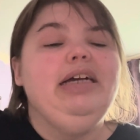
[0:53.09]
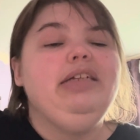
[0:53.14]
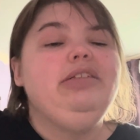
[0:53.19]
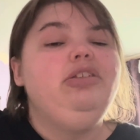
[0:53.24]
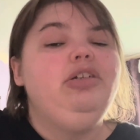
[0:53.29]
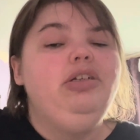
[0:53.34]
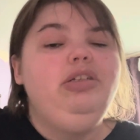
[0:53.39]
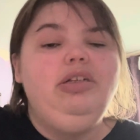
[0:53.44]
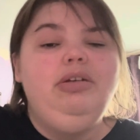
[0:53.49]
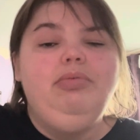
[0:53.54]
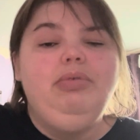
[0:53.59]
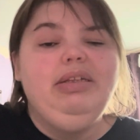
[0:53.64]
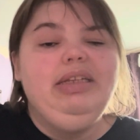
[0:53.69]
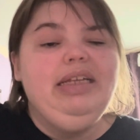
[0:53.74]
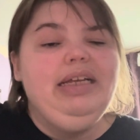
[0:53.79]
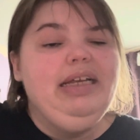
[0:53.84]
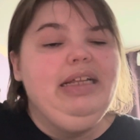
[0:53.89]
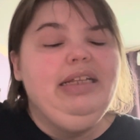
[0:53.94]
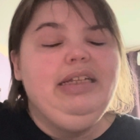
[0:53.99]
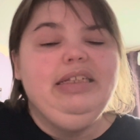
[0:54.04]
I don't know what
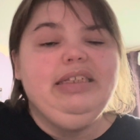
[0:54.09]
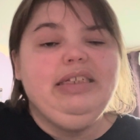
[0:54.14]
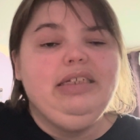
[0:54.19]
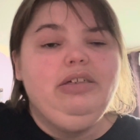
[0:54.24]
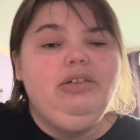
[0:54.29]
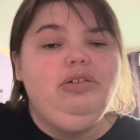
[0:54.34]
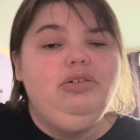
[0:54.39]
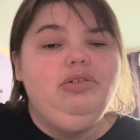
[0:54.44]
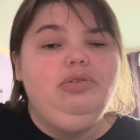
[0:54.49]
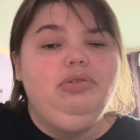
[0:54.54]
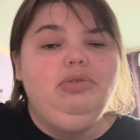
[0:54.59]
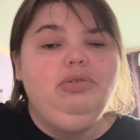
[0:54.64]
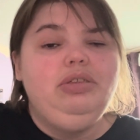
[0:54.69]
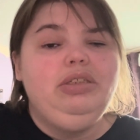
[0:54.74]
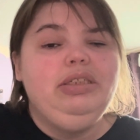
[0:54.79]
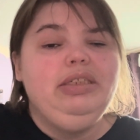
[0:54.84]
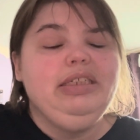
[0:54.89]
the aliens are called,